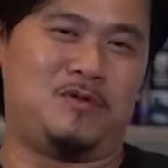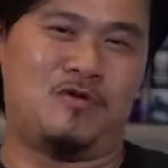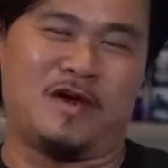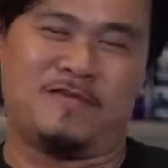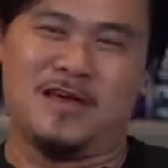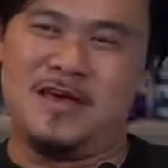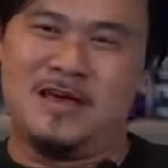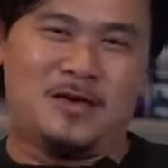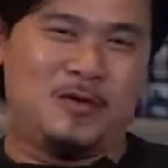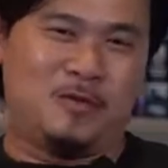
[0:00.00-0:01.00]
who have,
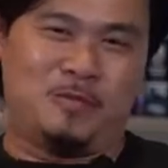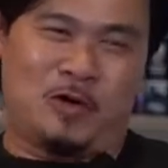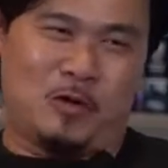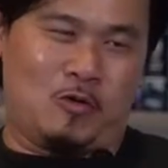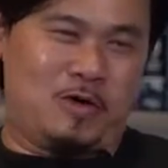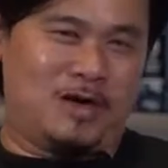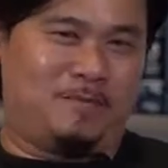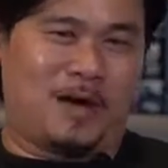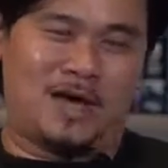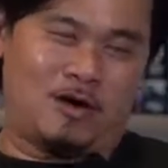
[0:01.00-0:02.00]
you know, over the
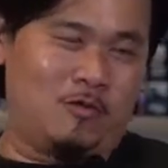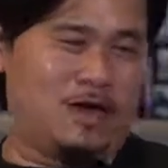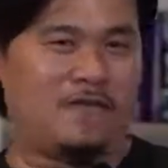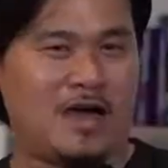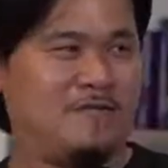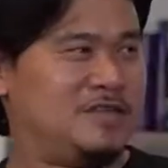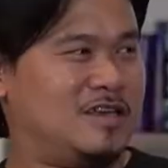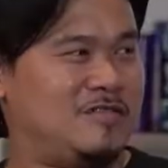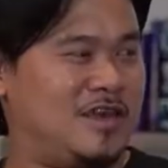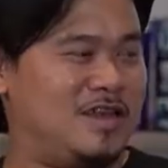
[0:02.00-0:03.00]
5 years
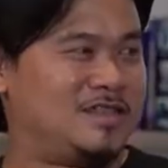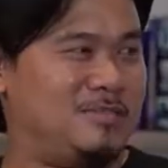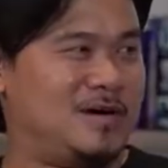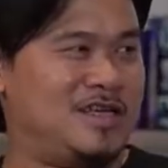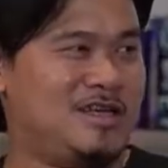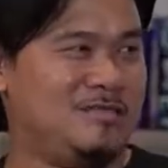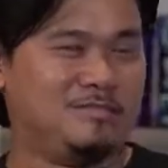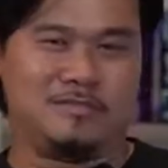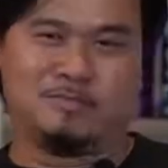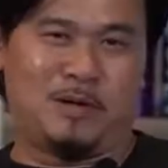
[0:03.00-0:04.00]
have gained some money,
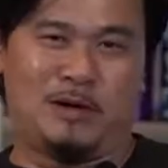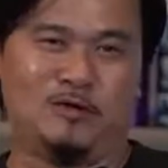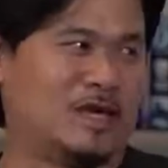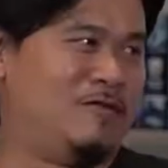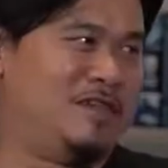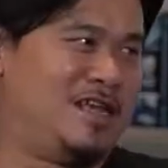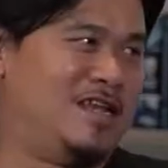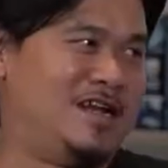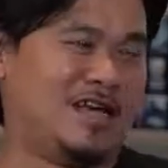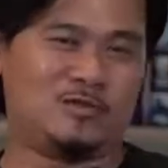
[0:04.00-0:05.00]
but lose everything
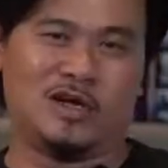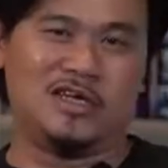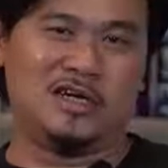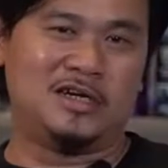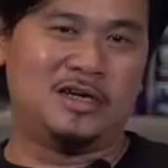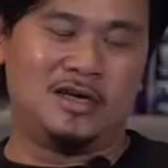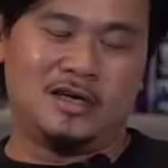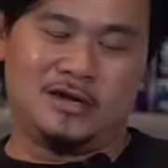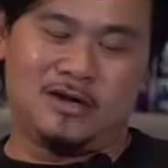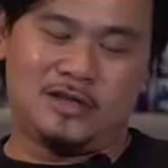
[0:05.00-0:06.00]
in the next 1 year,
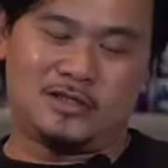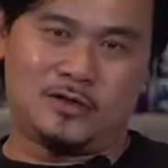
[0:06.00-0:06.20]
right?